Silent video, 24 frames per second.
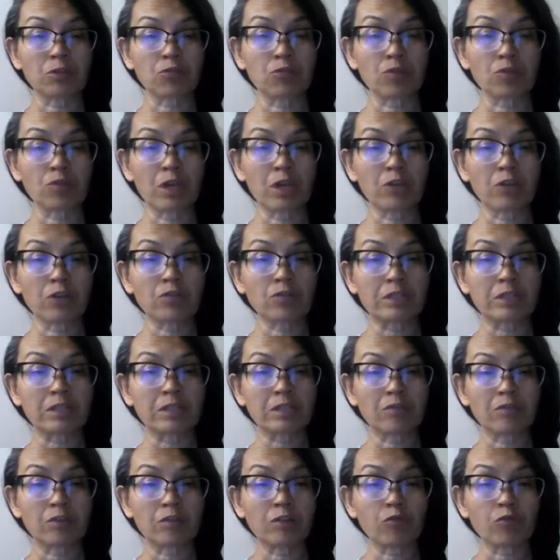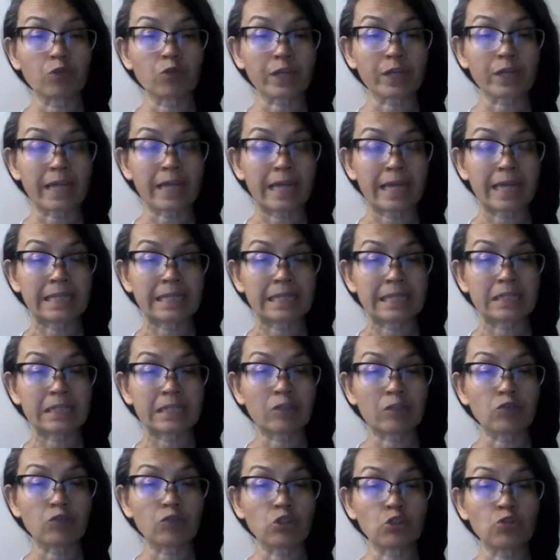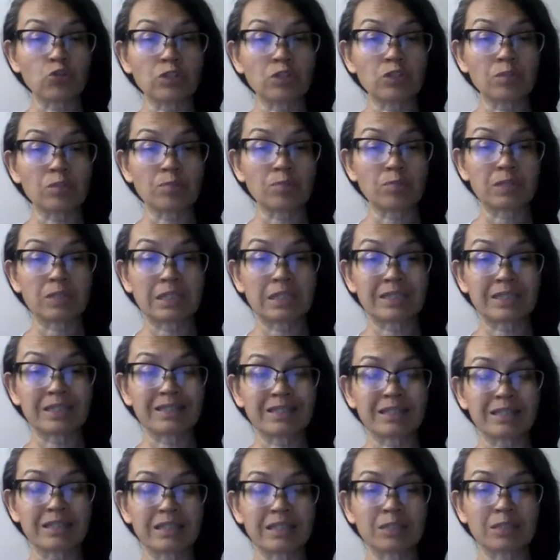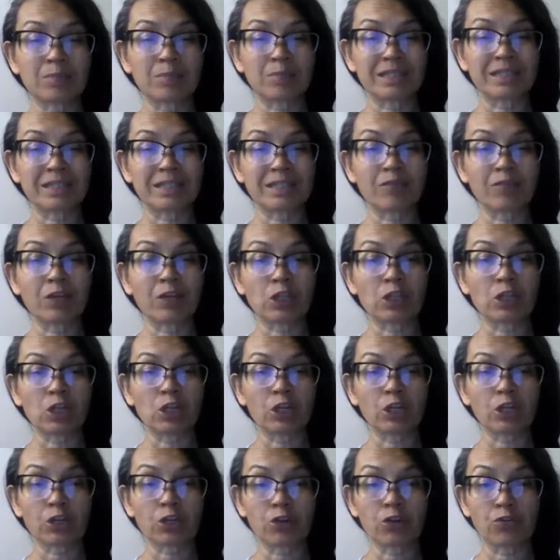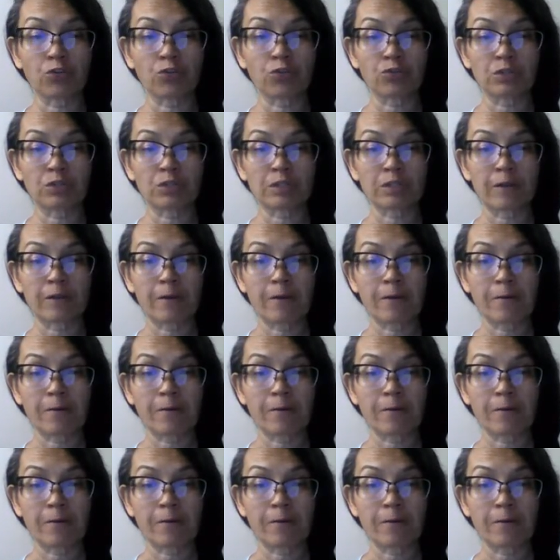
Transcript: three hundred seventy-four cases of two specific lot codes.